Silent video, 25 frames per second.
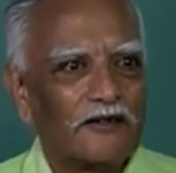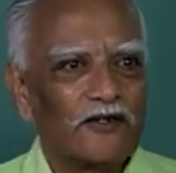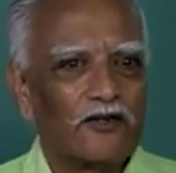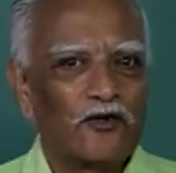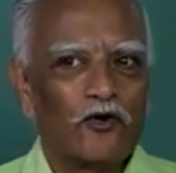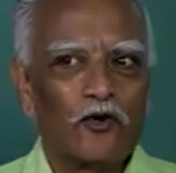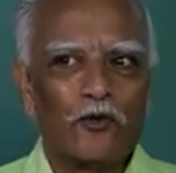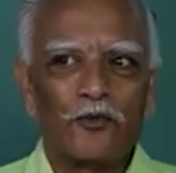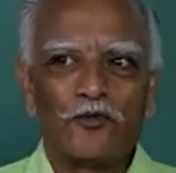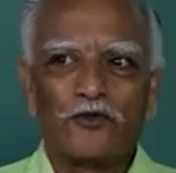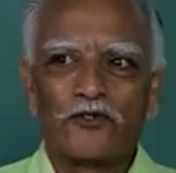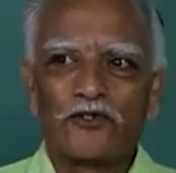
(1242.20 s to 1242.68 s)

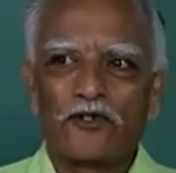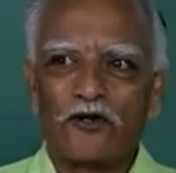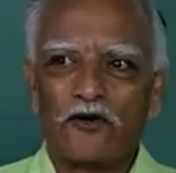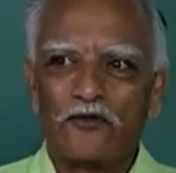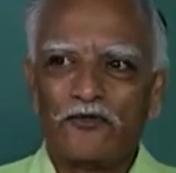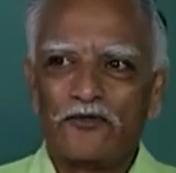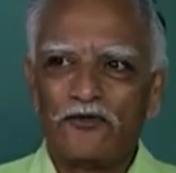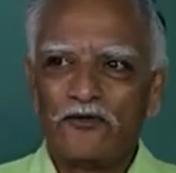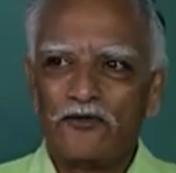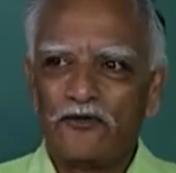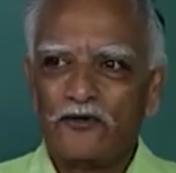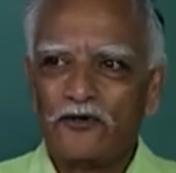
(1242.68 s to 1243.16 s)
groups
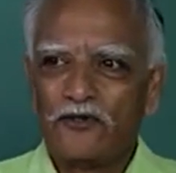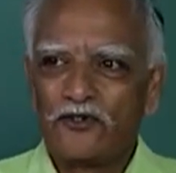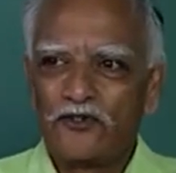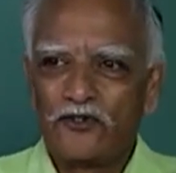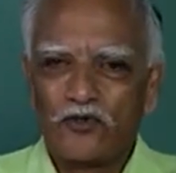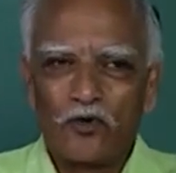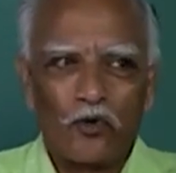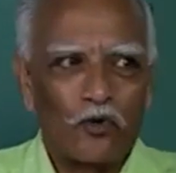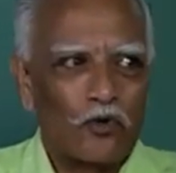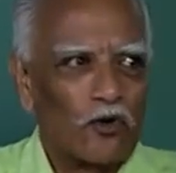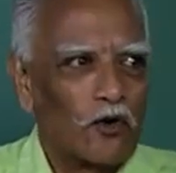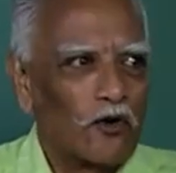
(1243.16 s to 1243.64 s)
of
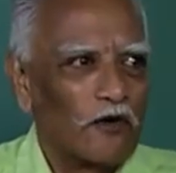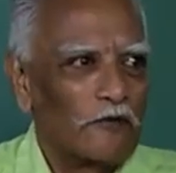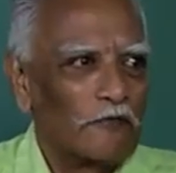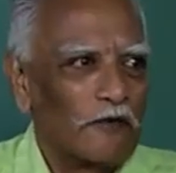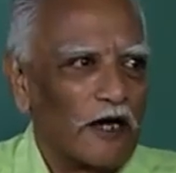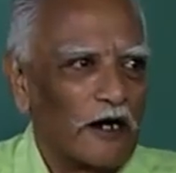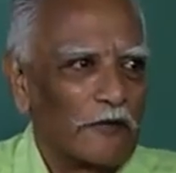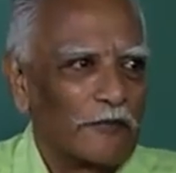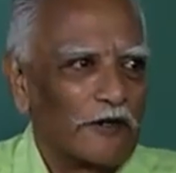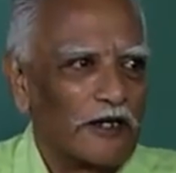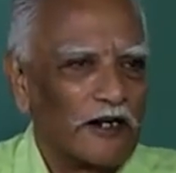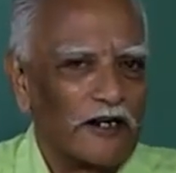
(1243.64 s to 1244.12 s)
so called
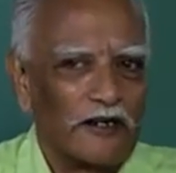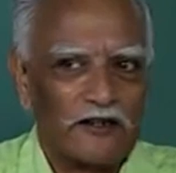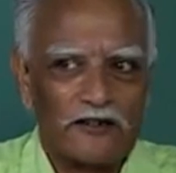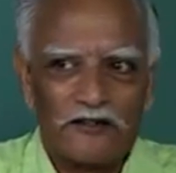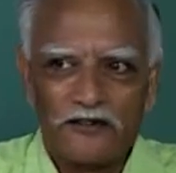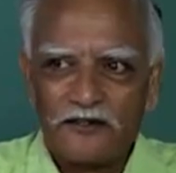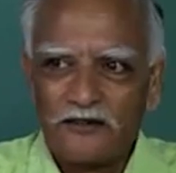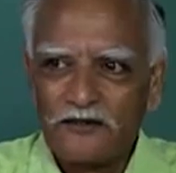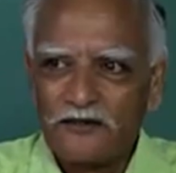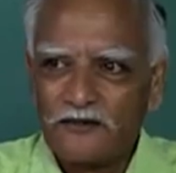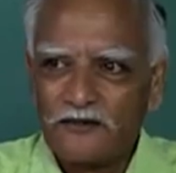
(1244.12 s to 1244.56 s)
barbarians.